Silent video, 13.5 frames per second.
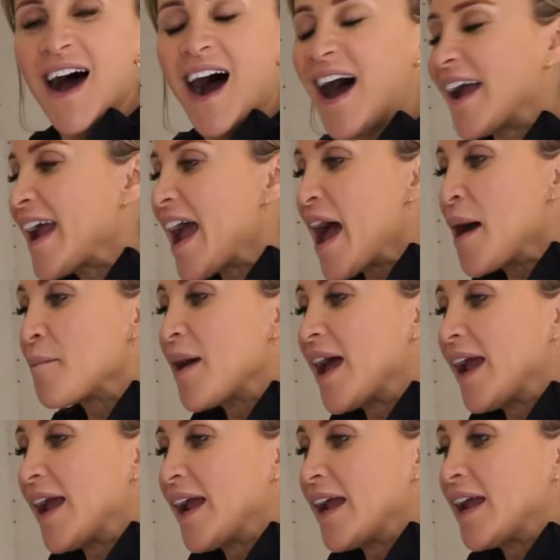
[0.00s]
I am
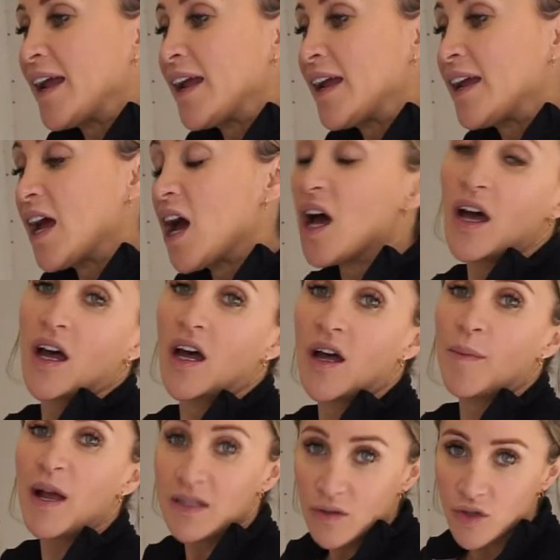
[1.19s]
a
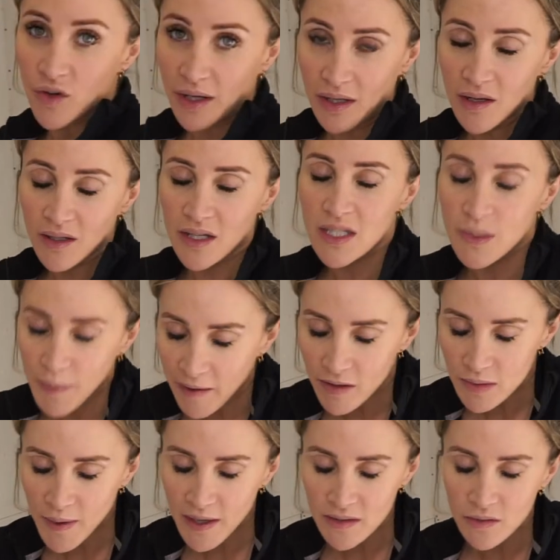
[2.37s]
personal trainer, an
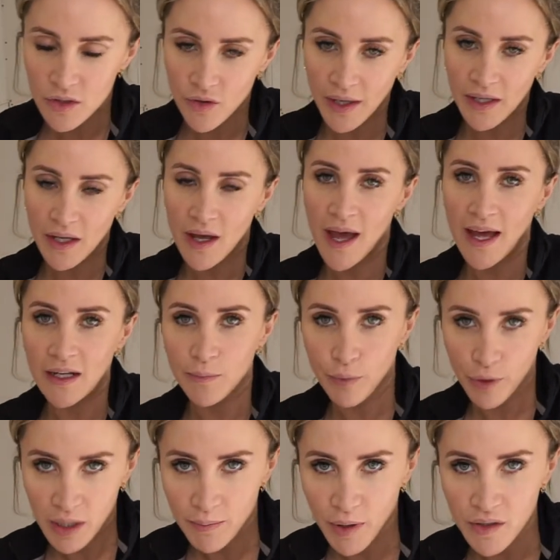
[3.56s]
experienced personal trainer and
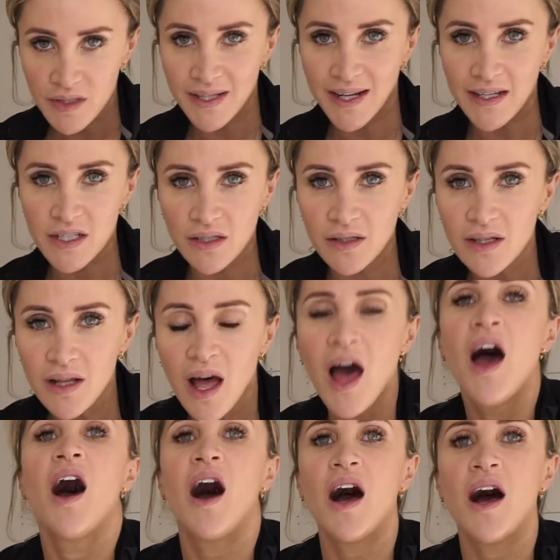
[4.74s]
pre and postnatal.
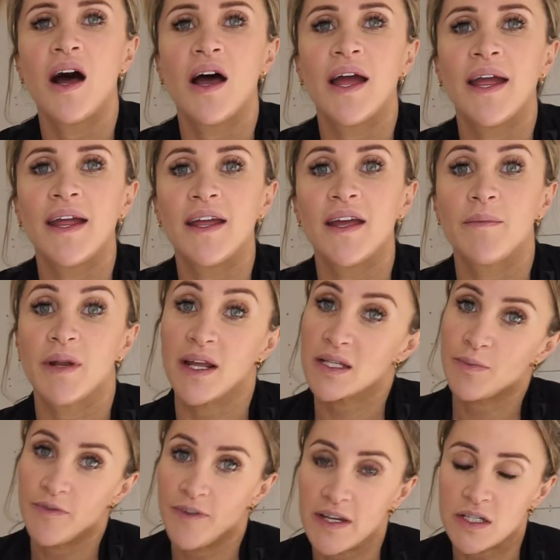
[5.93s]
I am an
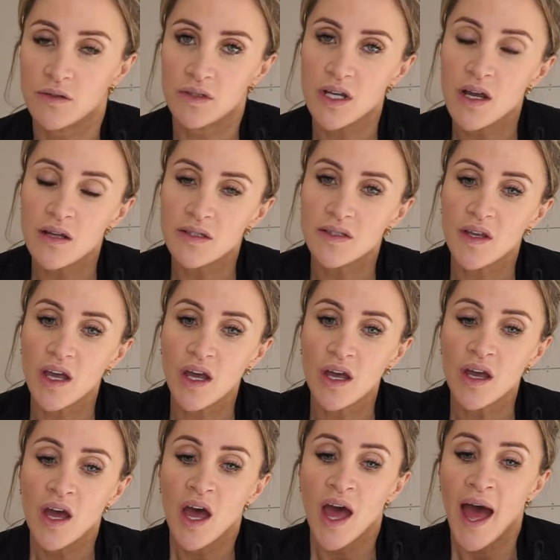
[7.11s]
ex-professional
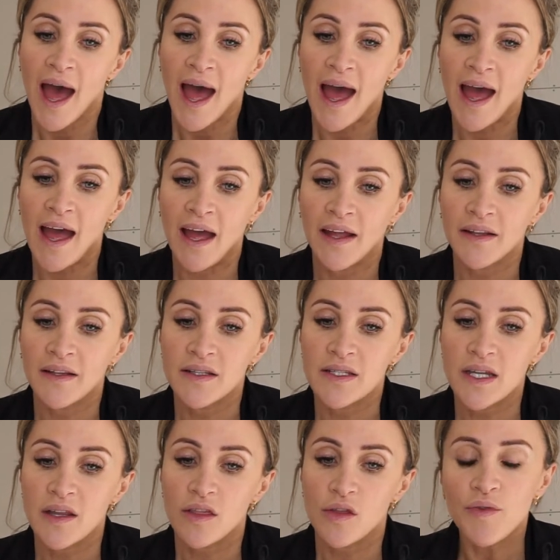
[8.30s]
dancer. And
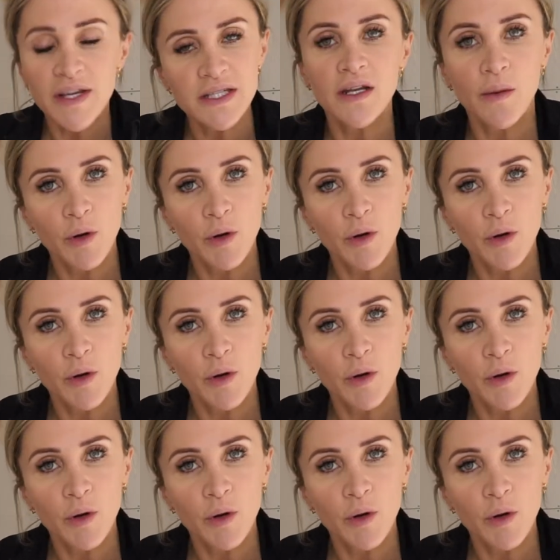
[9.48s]
the reason I